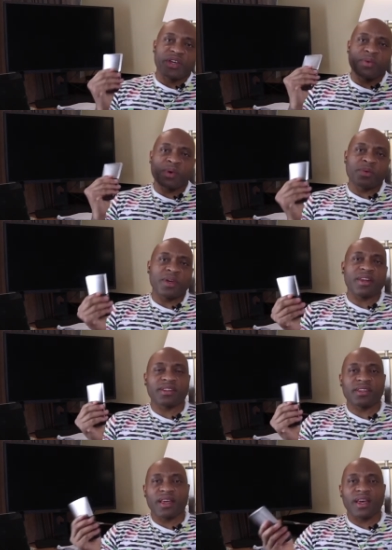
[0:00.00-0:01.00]
we will get
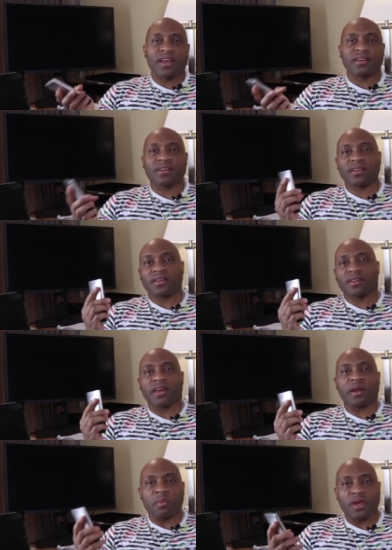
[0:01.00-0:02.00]
into that
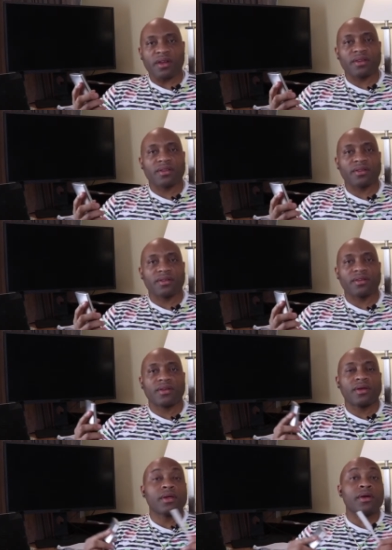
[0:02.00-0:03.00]
in a minute.
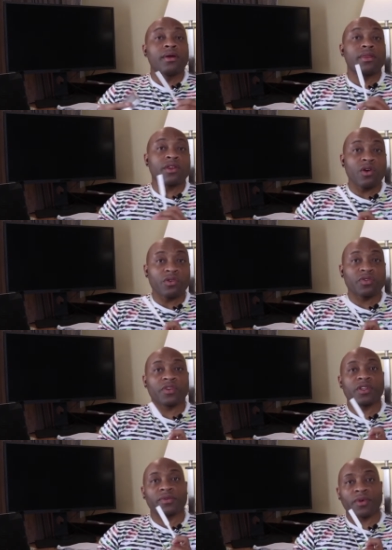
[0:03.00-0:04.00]
The notes for
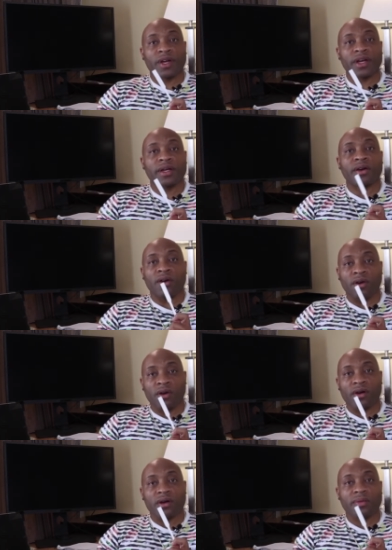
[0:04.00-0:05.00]
this frag
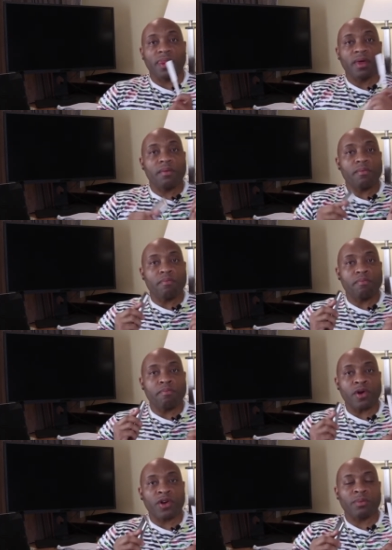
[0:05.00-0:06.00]
are
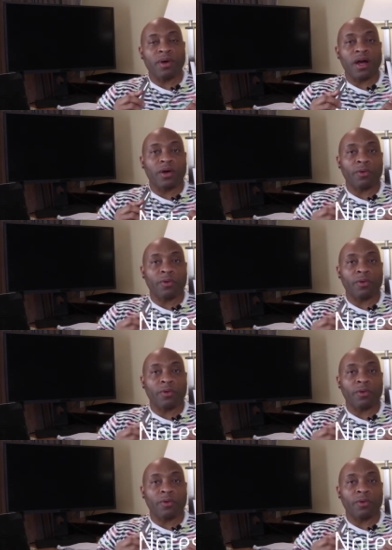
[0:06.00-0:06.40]
bergamot,